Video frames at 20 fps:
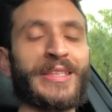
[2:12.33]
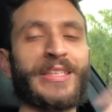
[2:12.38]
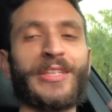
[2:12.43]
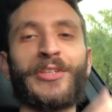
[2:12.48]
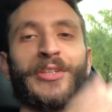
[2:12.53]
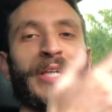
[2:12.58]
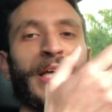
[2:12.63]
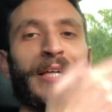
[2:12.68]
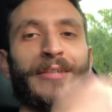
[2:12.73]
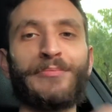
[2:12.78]

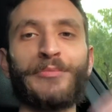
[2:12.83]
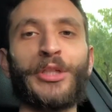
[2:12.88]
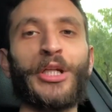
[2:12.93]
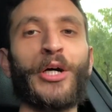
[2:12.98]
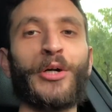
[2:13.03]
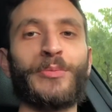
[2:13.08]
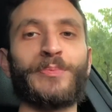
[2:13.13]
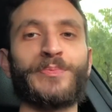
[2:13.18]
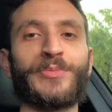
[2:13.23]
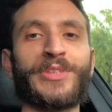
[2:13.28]
it'll get,
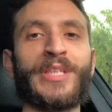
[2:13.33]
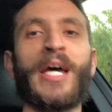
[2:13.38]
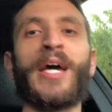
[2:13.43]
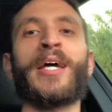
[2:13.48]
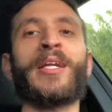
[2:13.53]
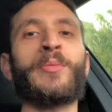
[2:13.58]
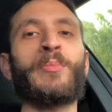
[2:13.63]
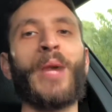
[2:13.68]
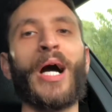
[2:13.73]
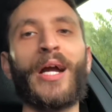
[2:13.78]

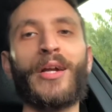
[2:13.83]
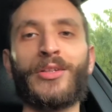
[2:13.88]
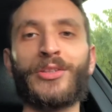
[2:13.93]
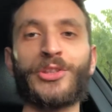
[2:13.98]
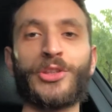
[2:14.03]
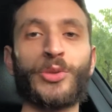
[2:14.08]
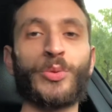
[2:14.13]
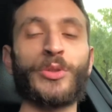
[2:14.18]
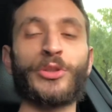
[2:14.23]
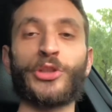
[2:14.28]
10 miles
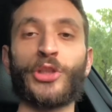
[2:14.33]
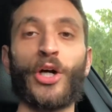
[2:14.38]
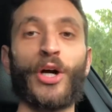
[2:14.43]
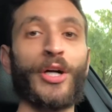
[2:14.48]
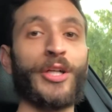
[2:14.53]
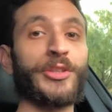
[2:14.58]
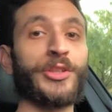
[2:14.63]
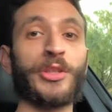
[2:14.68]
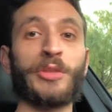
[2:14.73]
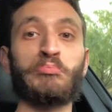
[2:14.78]
to a
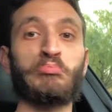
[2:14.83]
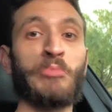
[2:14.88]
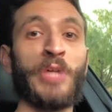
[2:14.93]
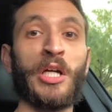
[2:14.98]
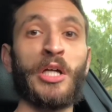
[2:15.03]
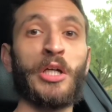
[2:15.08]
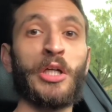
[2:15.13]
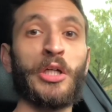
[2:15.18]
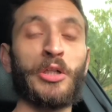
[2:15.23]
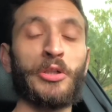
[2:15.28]
charge.
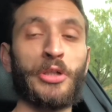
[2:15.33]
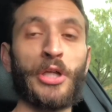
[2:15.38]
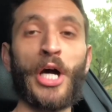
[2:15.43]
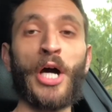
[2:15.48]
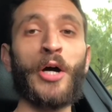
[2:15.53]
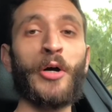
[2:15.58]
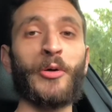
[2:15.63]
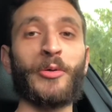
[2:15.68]
No.